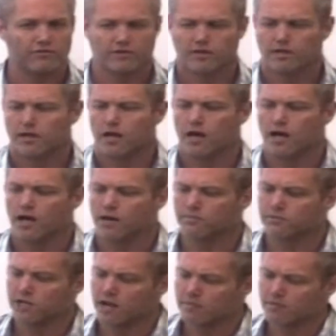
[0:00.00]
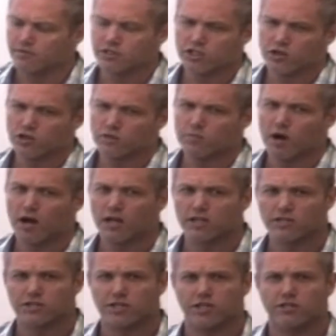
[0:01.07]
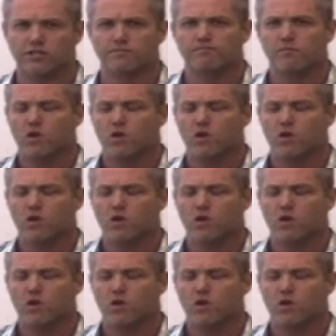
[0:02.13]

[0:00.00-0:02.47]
type of insurance policies